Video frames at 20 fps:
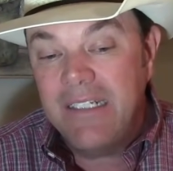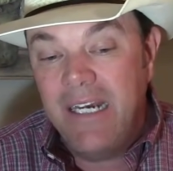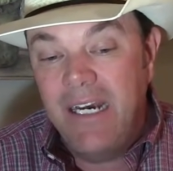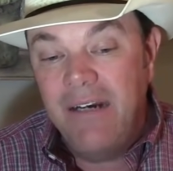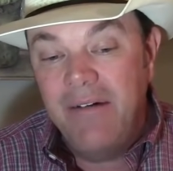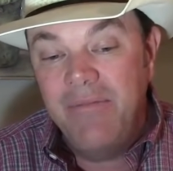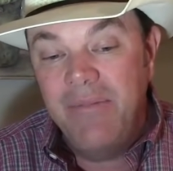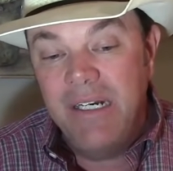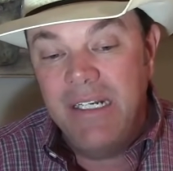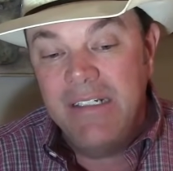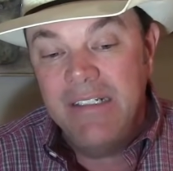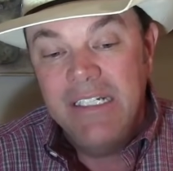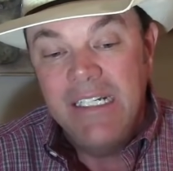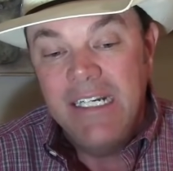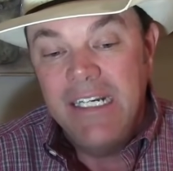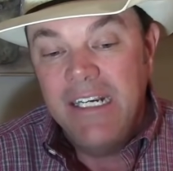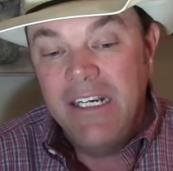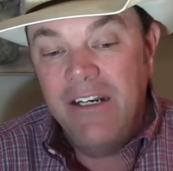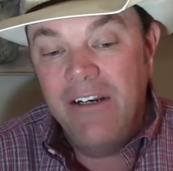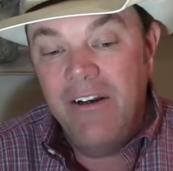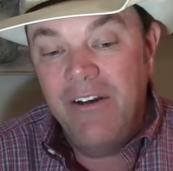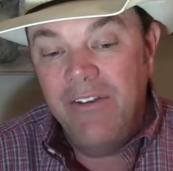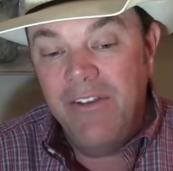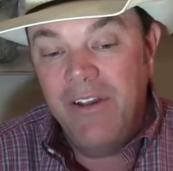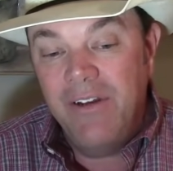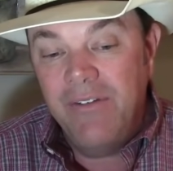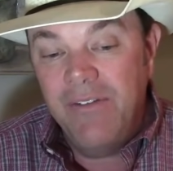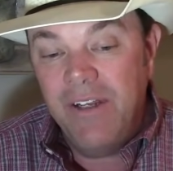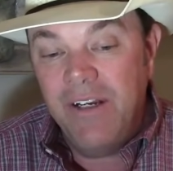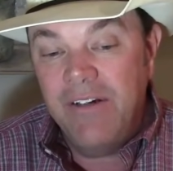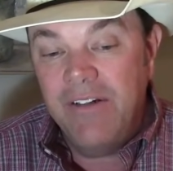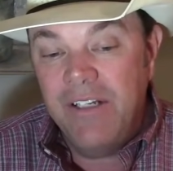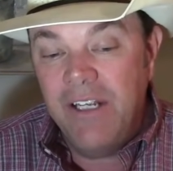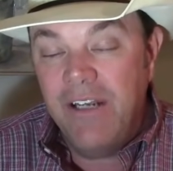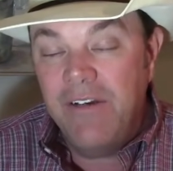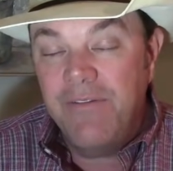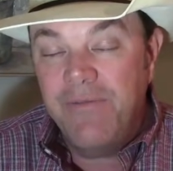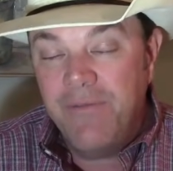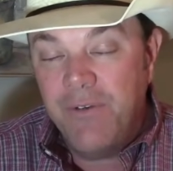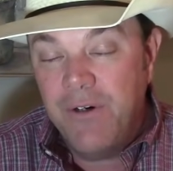But, you know, they're
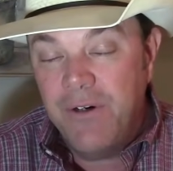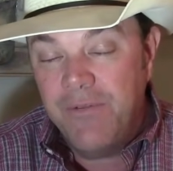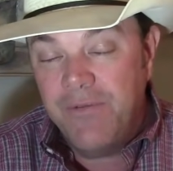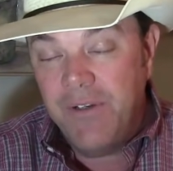done for.